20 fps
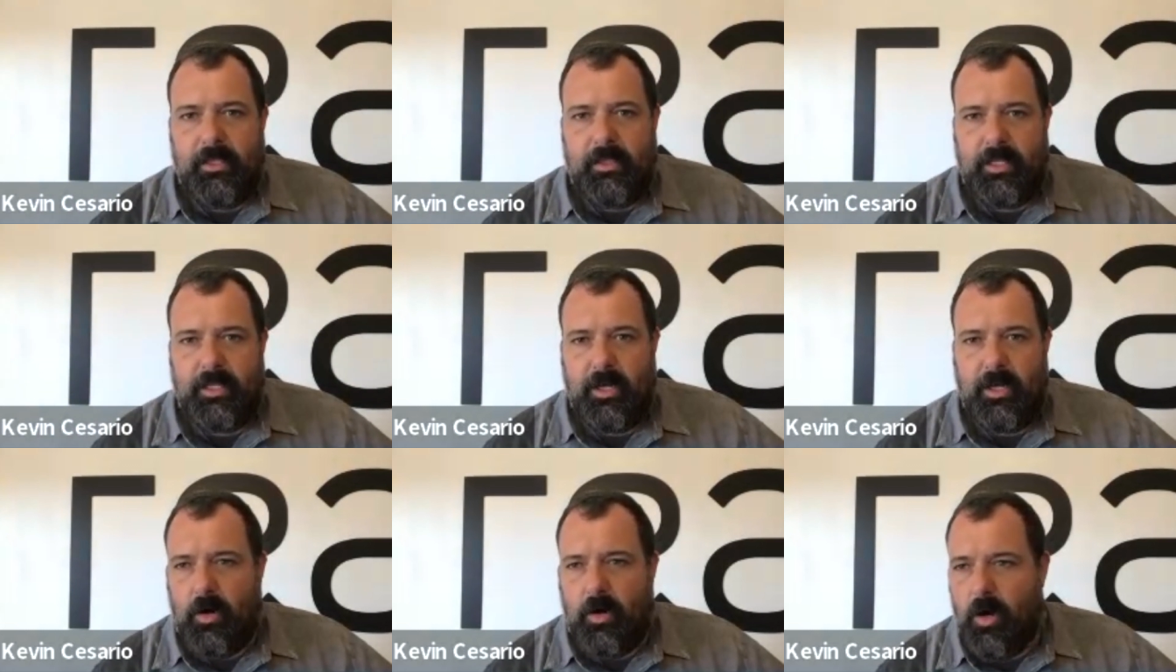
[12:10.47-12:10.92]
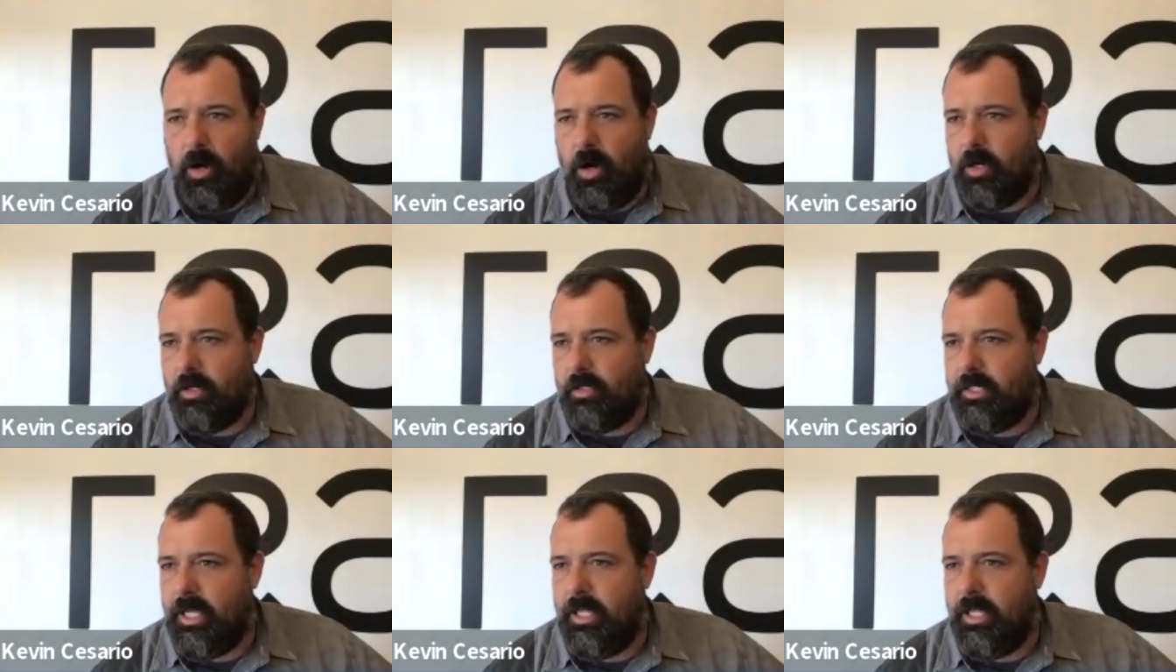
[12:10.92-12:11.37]
There
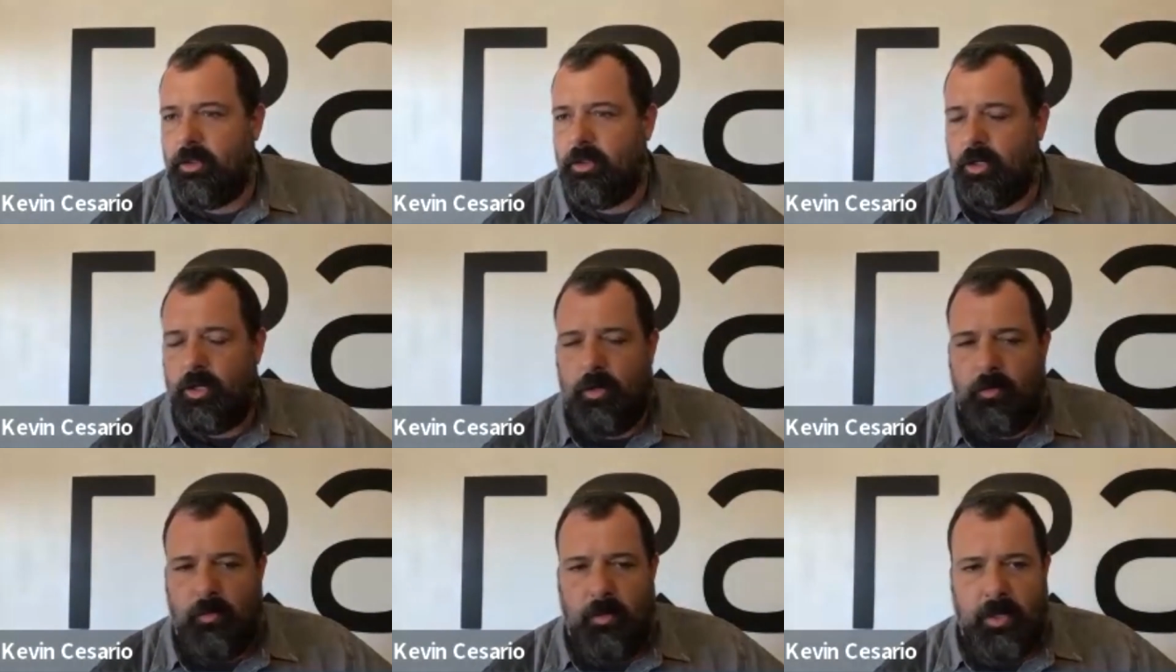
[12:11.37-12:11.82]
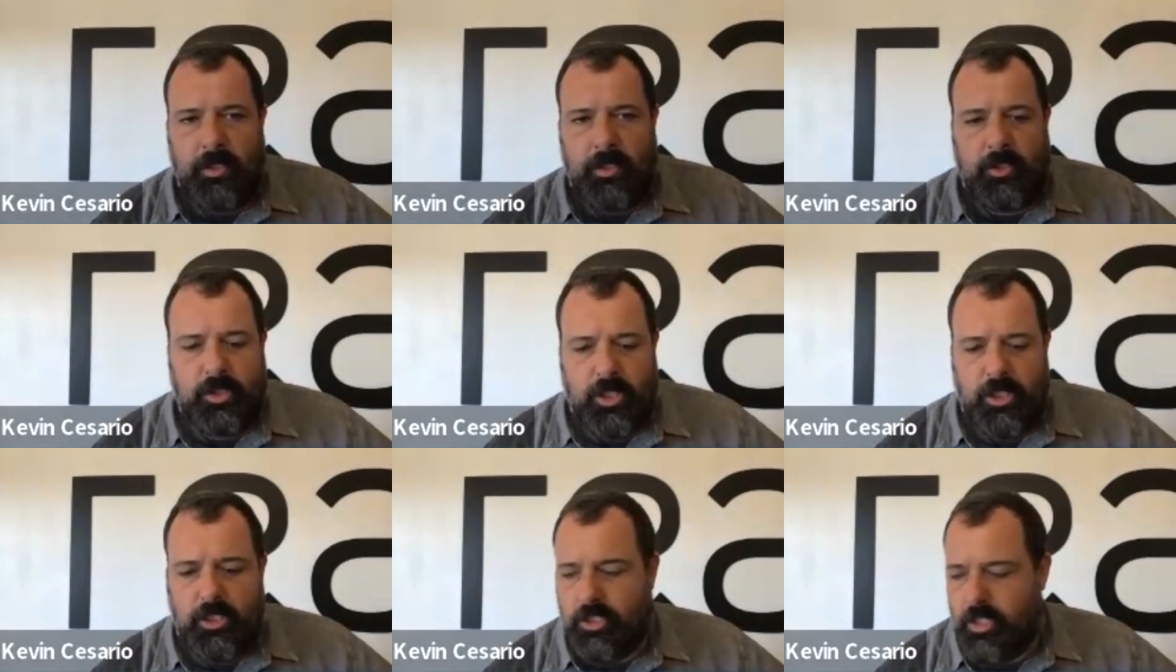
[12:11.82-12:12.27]
are 1031
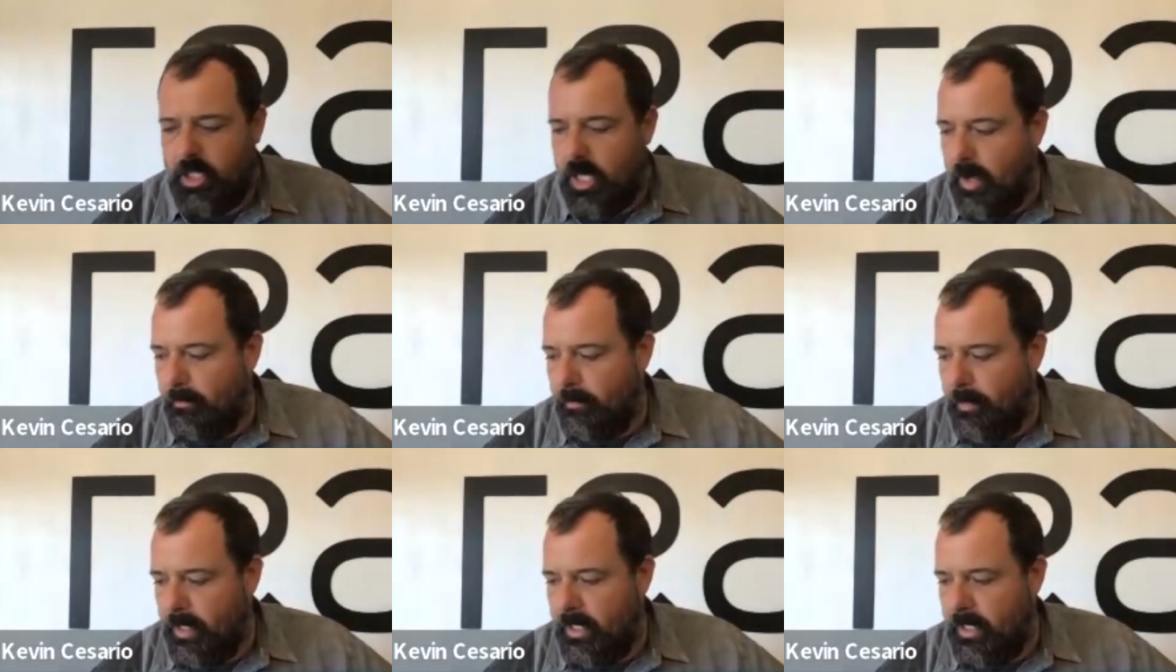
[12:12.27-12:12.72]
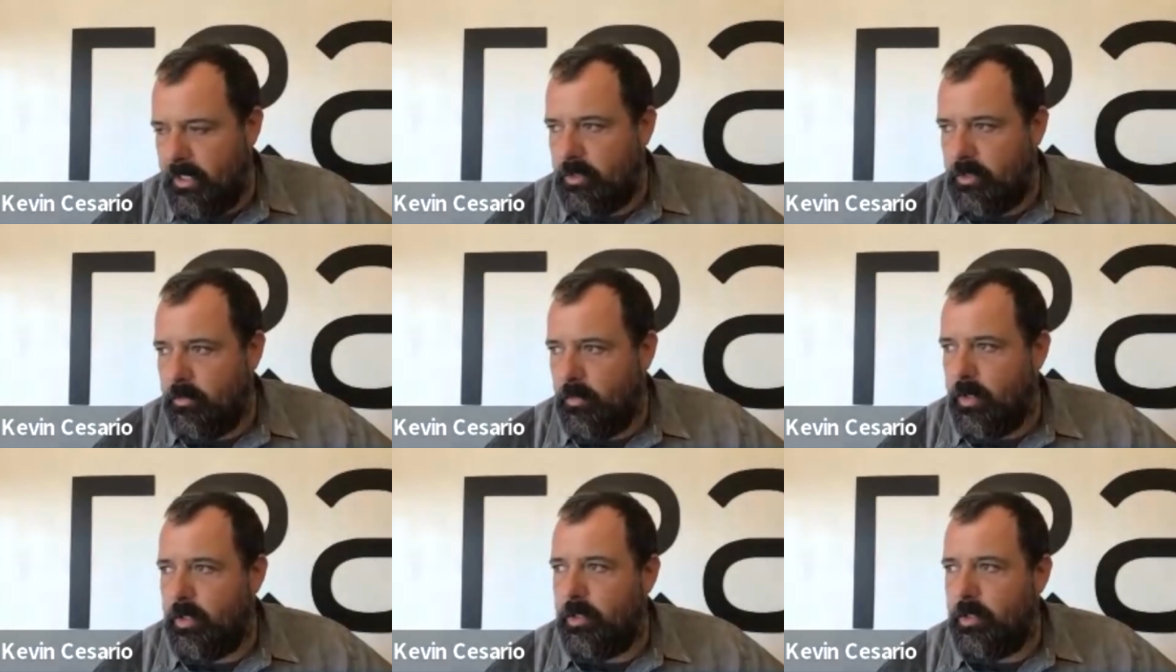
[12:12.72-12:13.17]
exchange
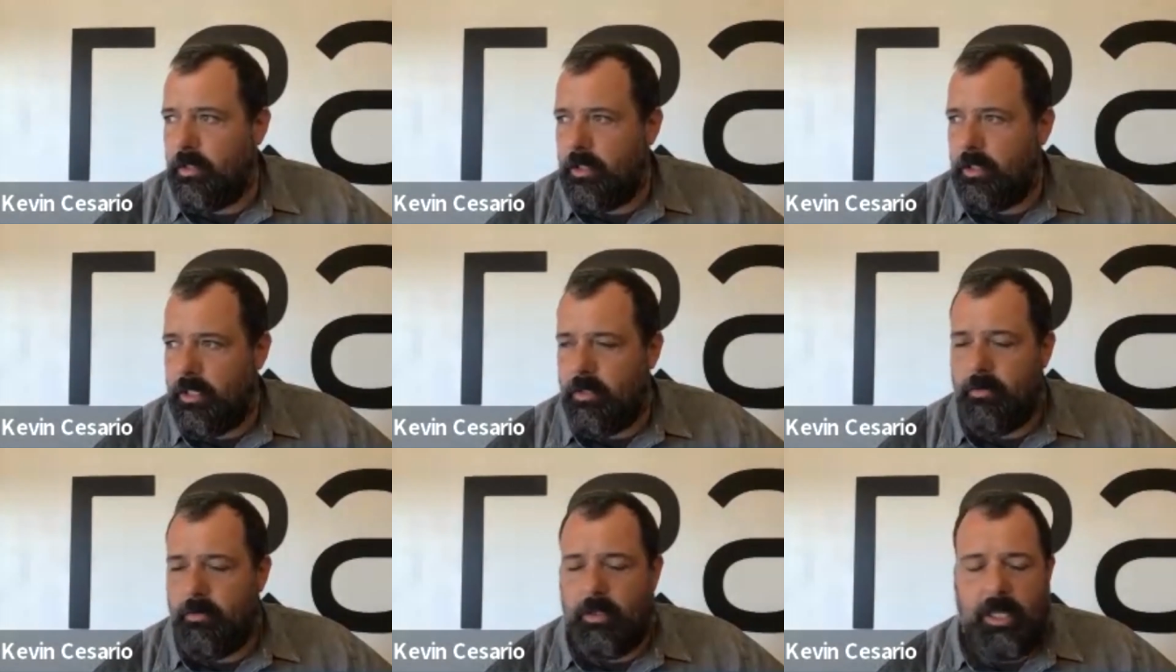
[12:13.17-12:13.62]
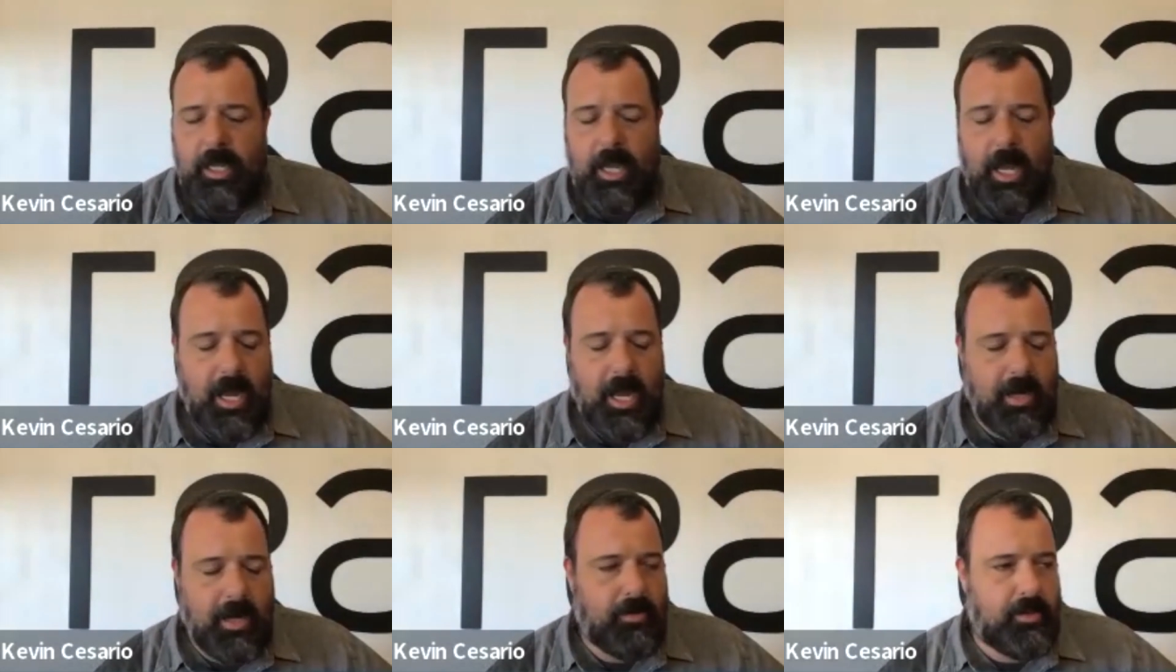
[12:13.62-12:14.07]
companies where you literally
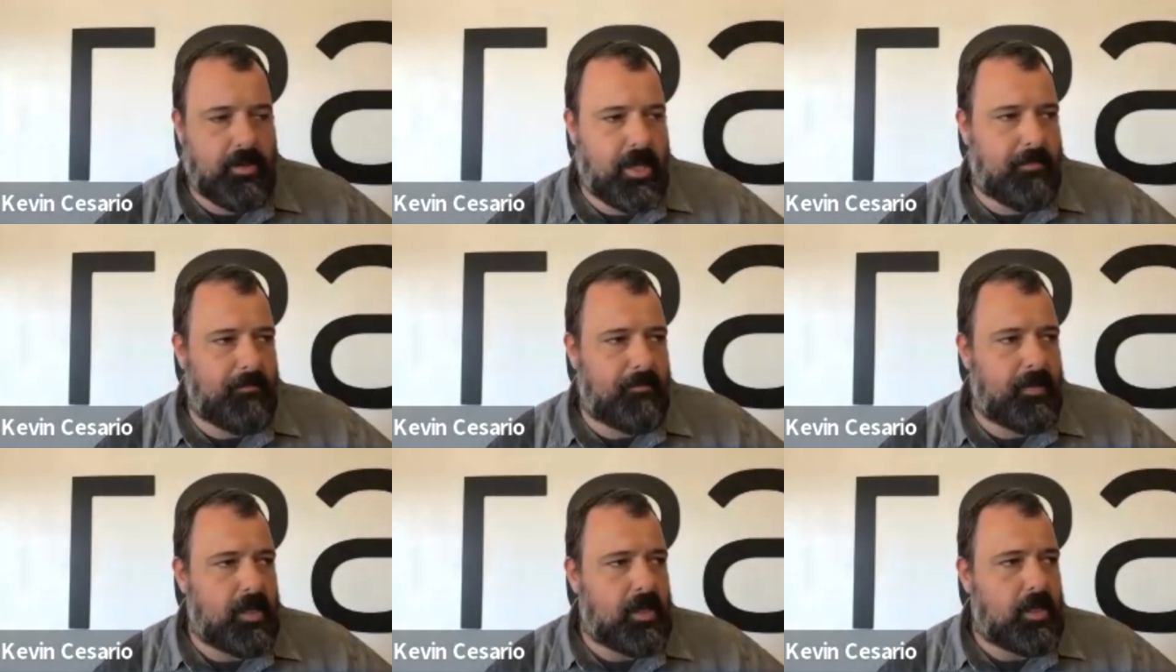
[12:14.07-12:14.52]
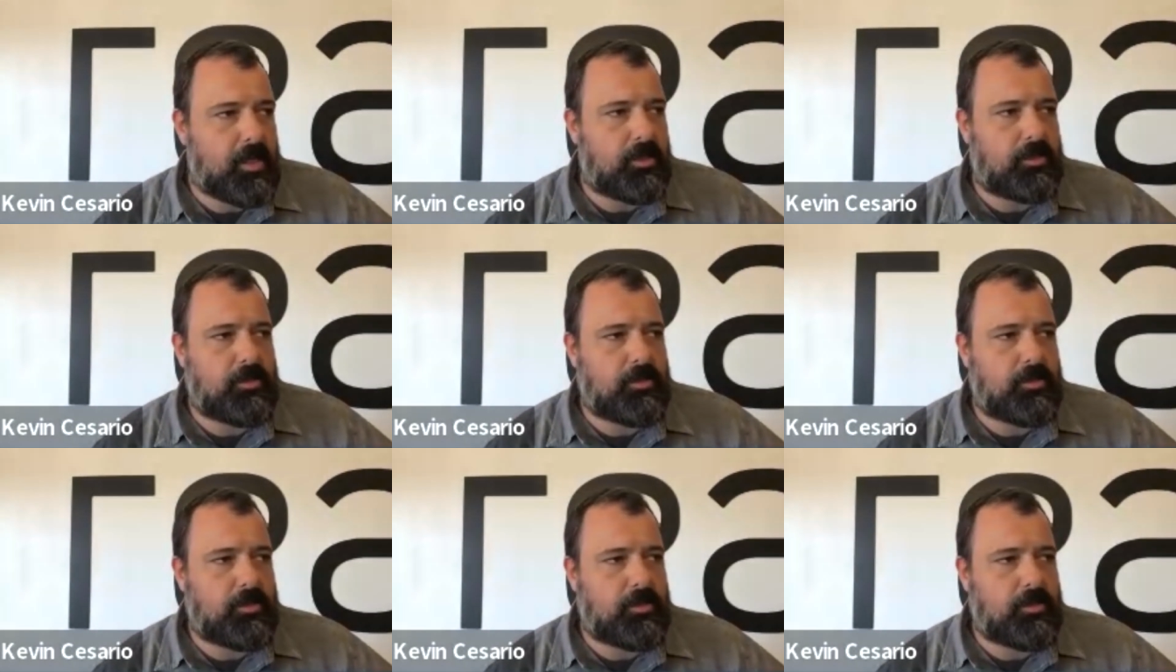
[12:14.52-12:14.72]
hire them